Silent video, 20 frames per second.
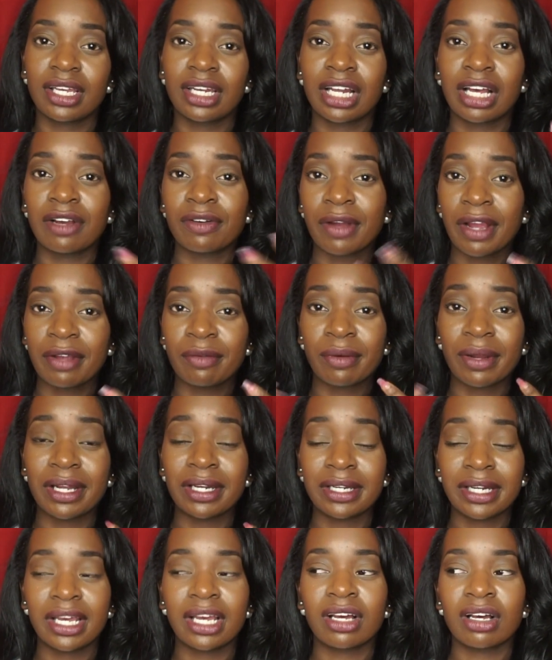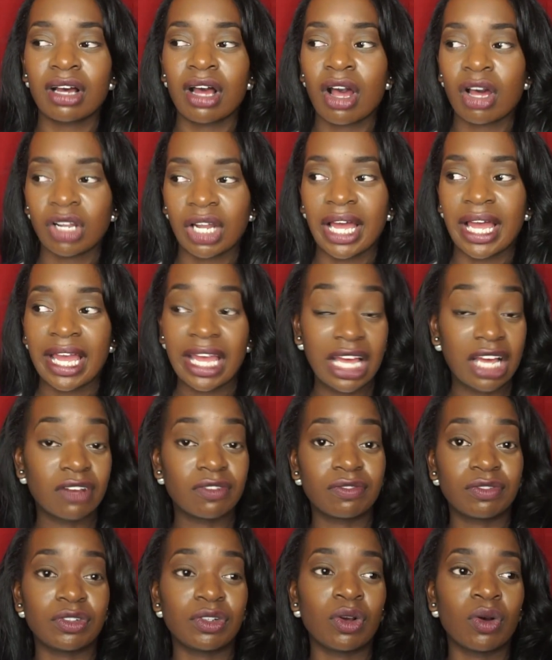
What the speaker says: And right now, all I have